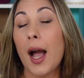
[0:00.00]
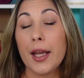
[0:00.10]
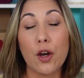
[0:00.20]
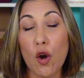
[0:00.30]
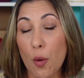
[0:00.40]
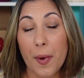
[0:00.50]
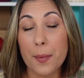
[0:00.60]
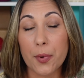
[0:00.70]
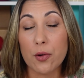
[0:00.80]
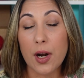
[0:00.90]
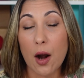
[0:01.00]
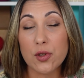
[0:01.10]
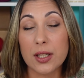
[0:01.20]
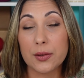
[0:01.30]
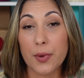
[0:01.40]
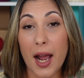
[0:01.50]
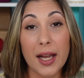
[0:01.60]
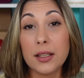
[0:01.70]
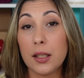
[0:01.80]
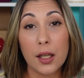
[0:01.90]
I hope I pronounce it
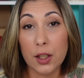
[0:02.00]
right.